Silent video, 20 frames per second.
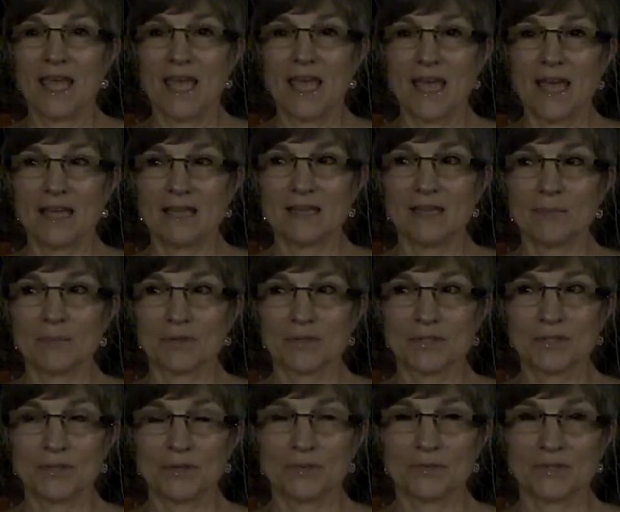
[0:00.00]
And number
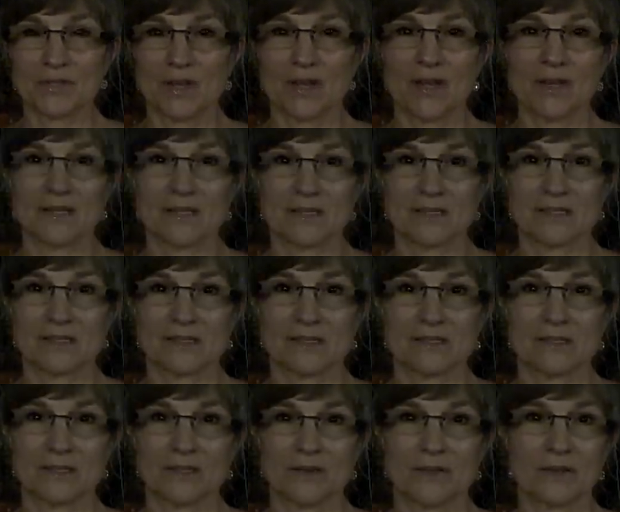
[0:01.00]
two,
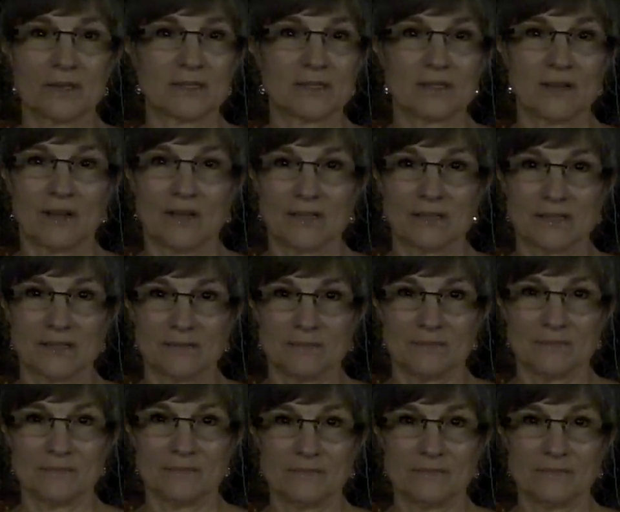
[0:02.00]
Tanya's yoga is awesome.